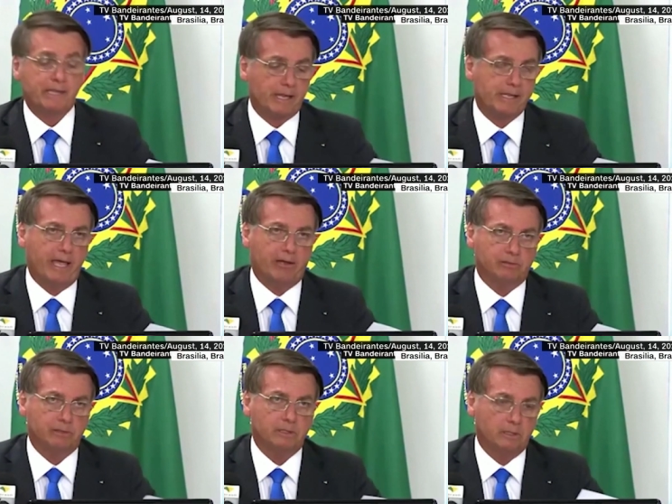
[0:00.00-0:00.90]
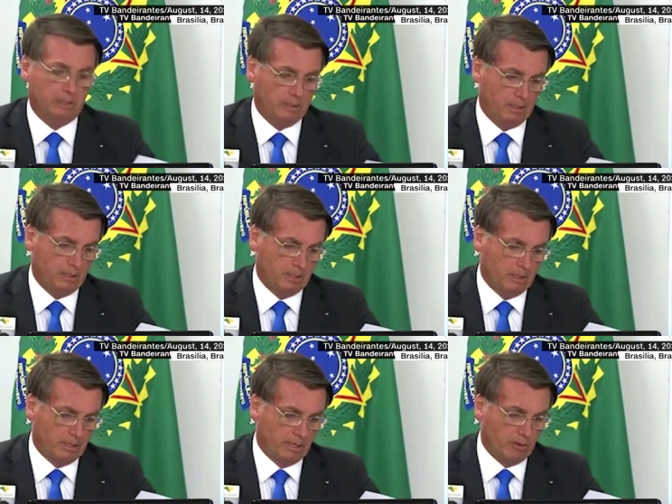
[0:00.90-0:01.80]
President Bolsonaro said
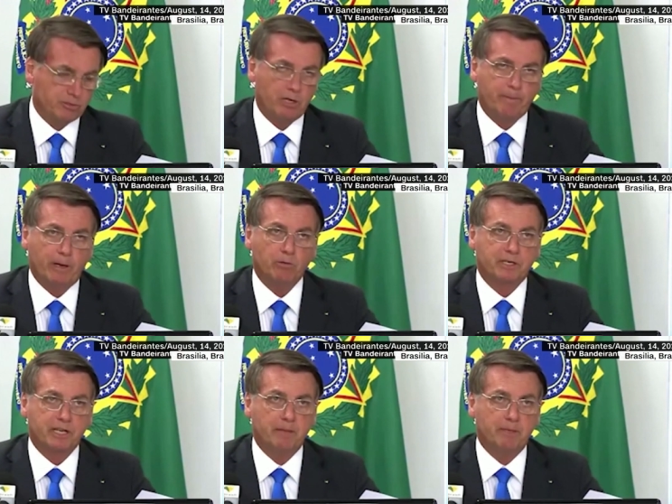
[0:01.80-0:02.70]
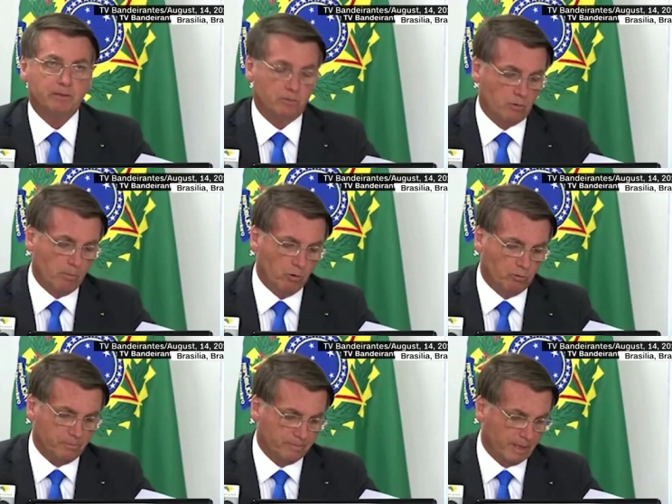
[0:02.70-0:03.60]
his government had zero
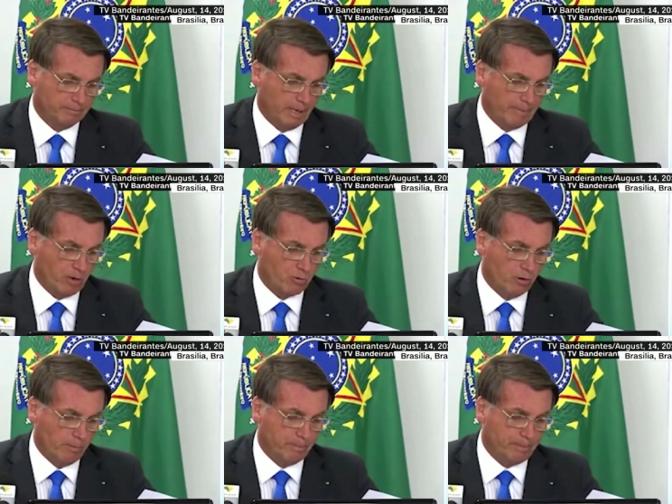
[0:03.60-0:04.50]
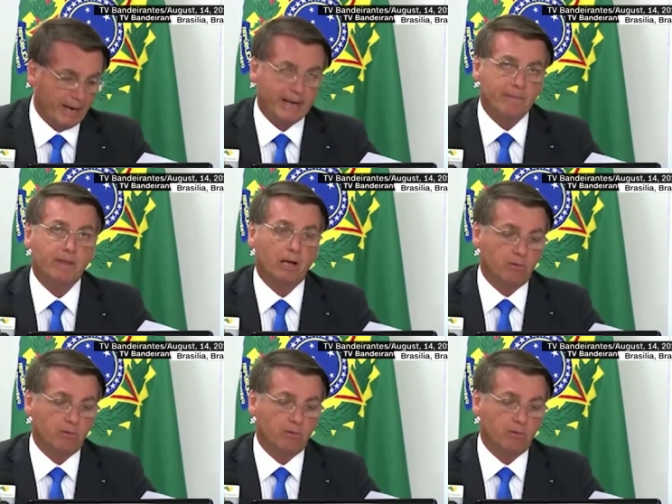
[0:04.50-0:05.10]
tolerance not only for crime in